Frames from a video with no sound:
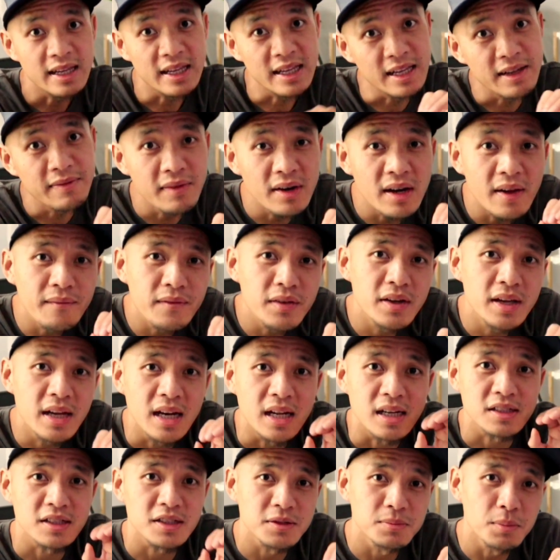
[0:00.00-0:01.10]
Even if you get
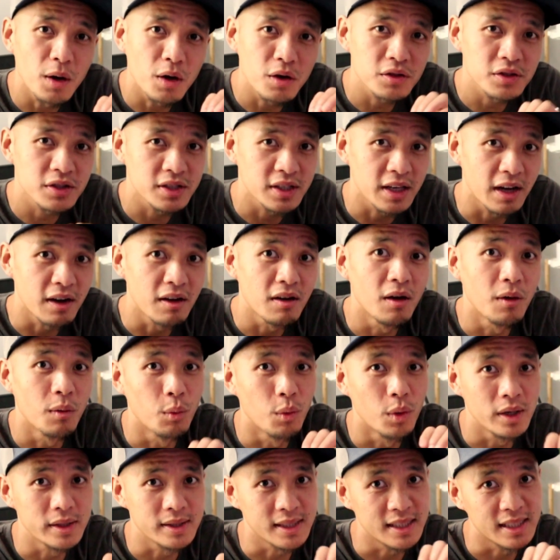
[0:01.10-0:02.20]
a small share of
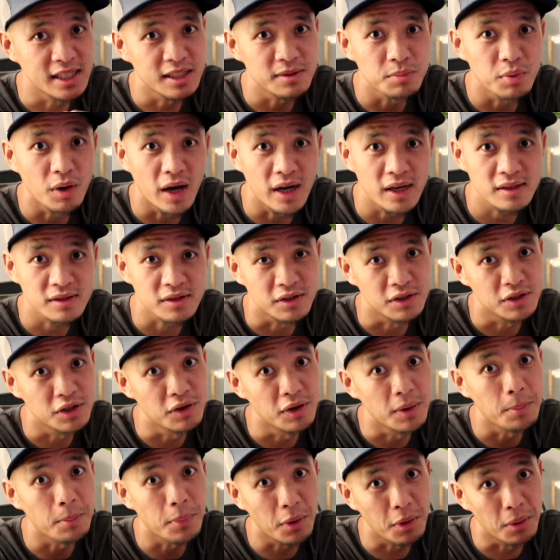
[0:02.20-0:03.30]
what these products are
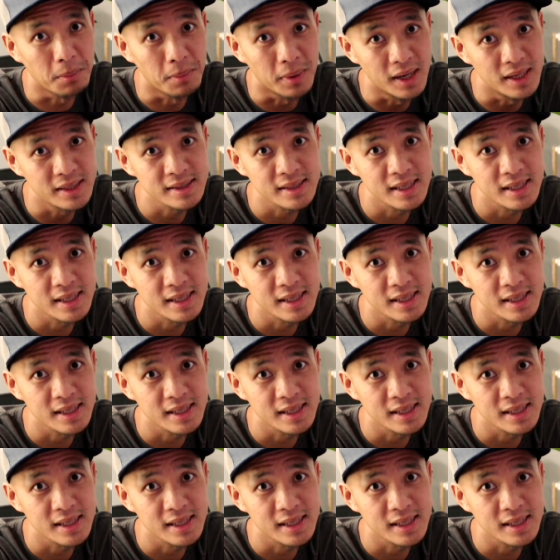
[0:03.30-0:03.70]
doing per month,